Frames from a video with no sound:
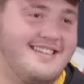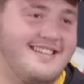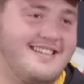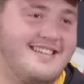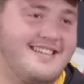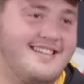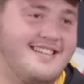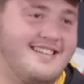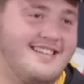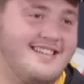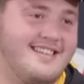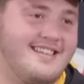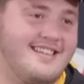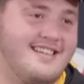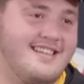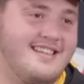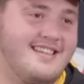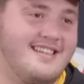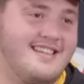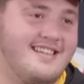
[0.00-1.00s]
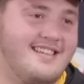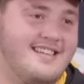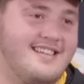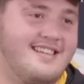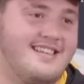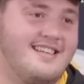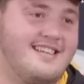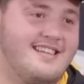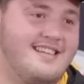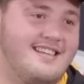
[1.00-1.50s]
How do you go from that
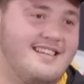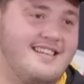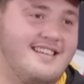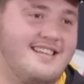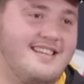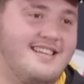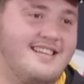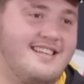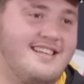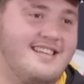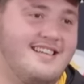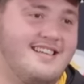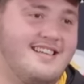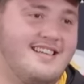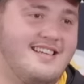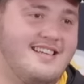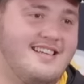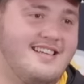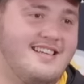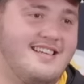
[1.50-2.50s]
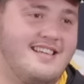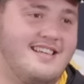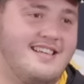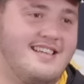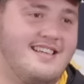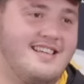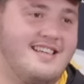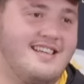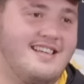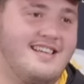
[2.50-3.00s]
to turning into the nasty
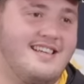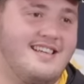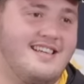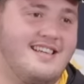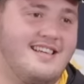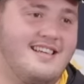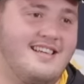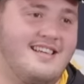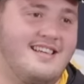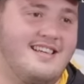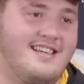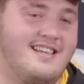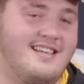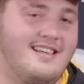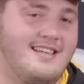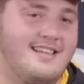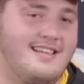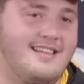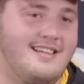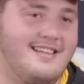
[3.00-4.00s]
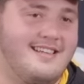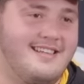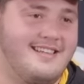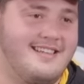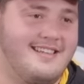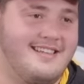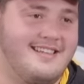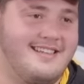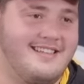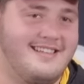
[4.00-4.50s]
guy we see on film
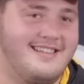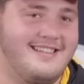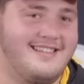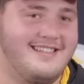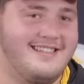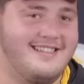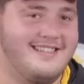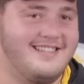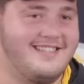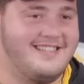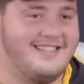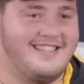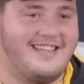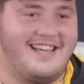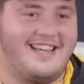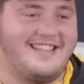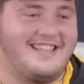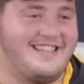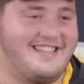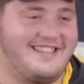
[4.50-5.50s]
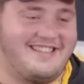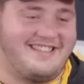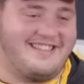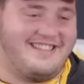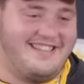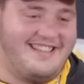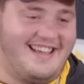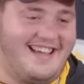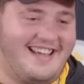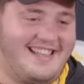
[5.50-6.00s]
when we turn on? I
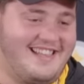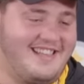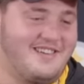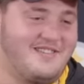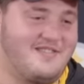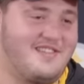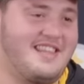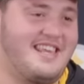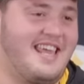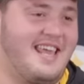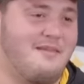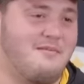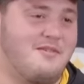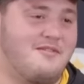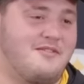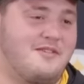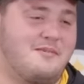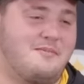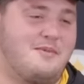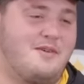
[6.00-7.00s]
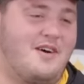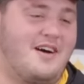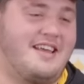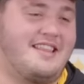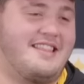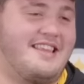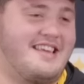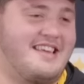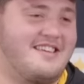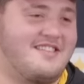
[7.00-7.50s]
just... I love the game of football.
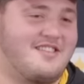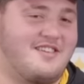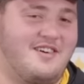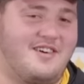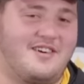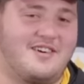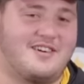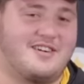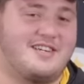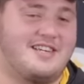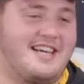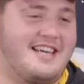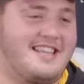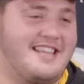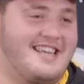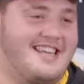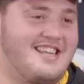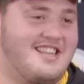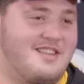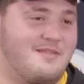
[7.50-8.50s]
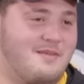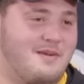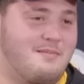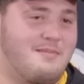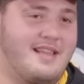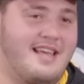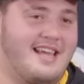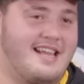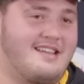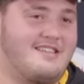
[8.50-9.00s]
I think it's an art. I think it should be
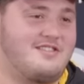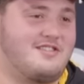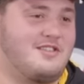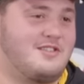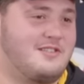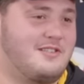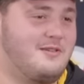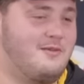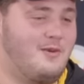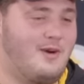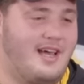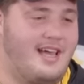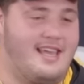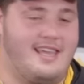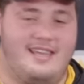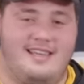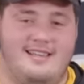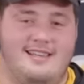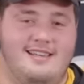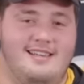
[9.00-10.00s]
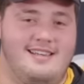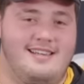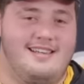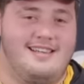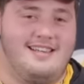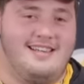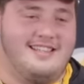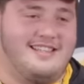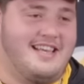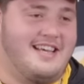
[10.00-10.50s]
played a certain way,
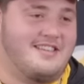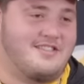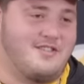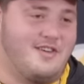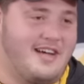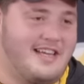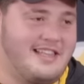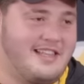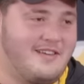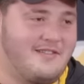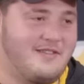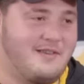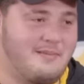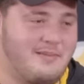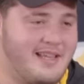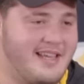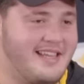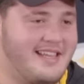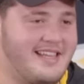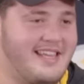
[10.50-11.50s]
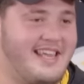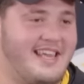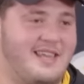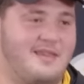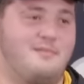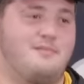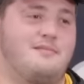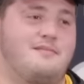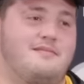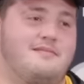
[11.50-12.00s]
and that's why I love to play the
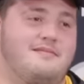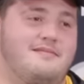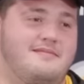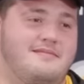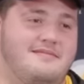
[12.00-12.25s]
game.